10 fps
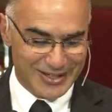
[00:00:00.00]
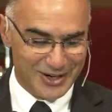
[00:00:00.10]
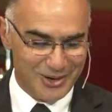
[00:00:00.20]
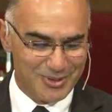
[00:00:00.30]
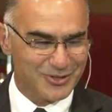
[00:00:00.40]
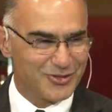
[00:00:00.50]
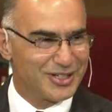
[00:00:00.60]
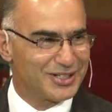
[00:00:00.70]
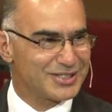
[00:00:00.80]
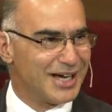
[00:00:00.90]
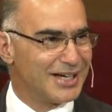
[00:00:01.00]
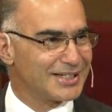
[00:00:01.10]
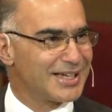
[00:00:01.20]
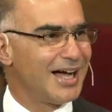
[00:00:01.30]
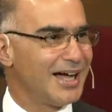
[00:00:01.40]
almost feels
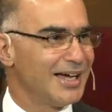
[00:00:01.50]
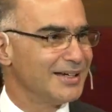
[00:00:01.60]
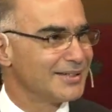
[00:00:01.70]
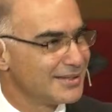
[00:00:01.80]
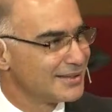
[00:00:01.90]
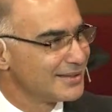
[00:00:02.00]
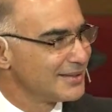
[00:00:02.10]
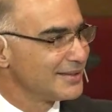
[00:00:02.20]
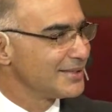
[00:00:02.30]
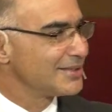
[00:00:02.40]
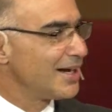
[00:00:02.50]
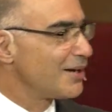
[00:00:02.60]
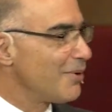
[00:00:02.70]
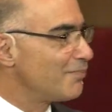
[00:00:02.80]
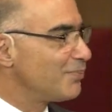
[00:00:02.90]
unkind to talk
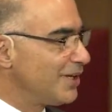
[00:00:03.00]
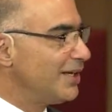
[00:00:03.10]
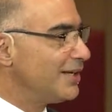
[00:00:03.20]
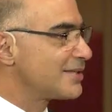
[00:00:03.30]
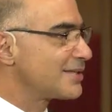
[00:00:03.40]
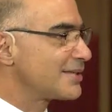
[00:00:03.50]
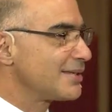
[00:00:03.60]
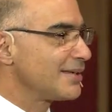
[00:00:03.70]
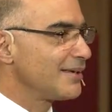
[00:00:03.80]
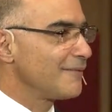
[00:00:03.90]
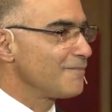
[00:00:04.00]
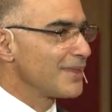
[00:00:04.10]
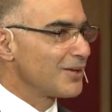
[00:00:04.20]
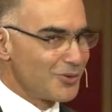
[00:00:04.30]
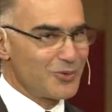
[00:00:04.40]
about peace
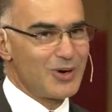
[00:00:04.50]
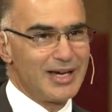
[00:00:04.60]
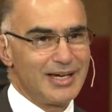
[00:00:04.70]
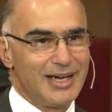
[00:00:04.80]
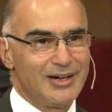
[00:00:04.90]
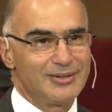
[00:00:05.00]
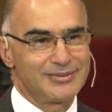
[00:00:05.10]
right now.